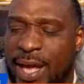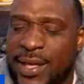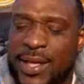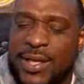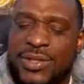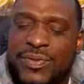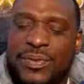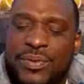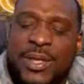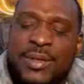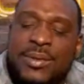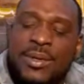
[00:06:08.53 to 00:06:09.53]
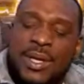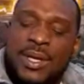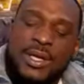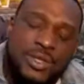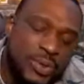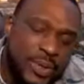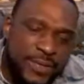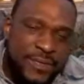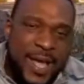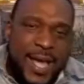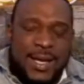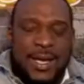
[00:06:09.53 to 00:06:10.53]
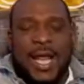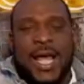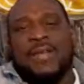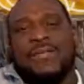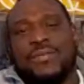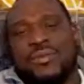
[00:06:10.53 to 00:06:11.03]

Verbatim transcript: years for real, 25 to life.